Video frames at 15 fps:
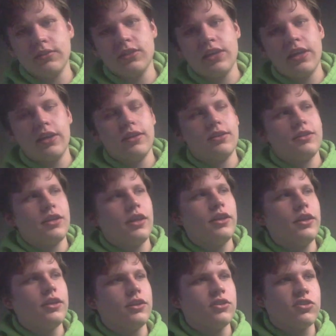
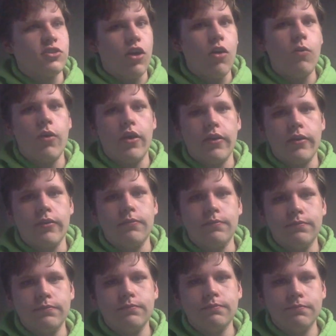Saline is salt water.
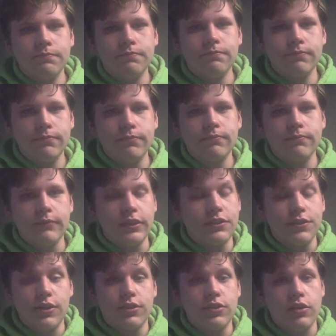It's
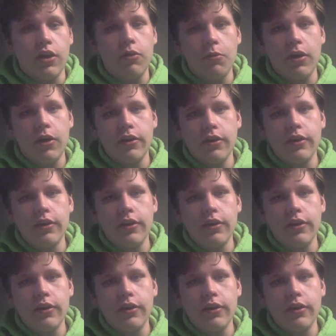just salt water.